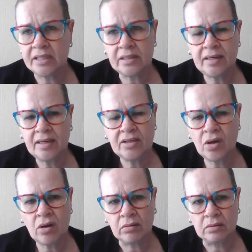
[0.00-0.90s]
Yesterday
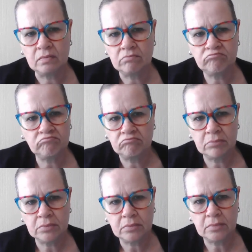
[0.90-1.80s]
is gone,
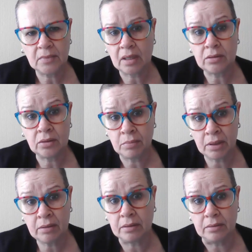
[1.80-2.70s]
and
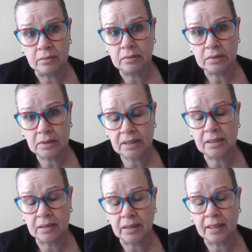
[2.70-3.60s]
tomorrow
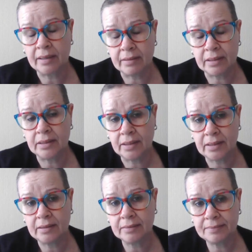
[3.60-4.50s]
isn't
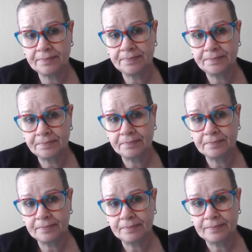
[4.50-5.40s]
guaranteed.
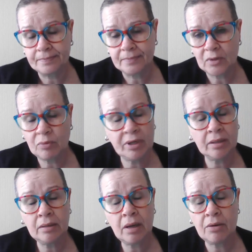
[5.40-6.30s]
We
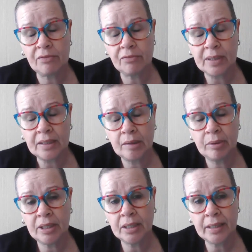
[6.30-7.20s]
don't know if we're going
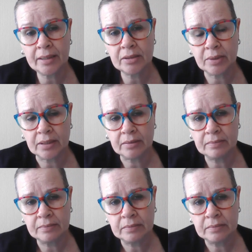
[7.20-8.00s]
to be here next week.